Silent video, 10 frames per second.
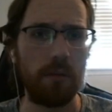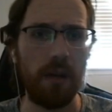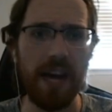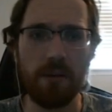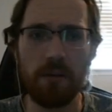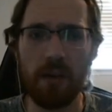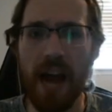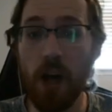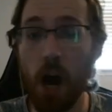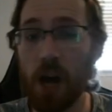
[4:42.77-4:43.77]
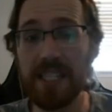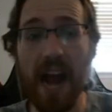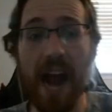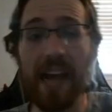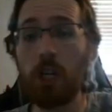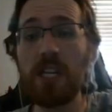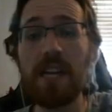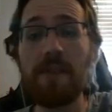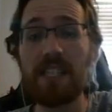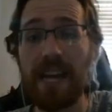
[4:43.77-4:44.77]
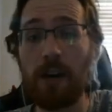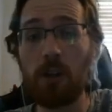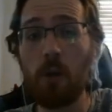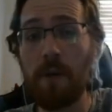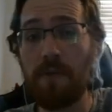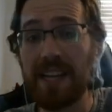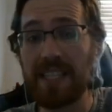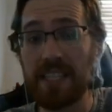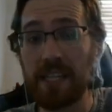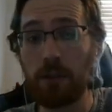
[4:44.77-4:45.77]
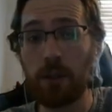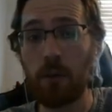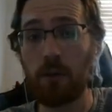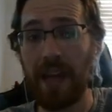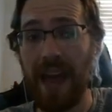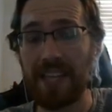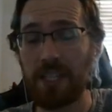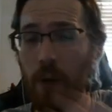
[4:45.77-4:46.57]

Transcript: I honestly, I couldn't even tell you if that's Silcoon or Cascoon.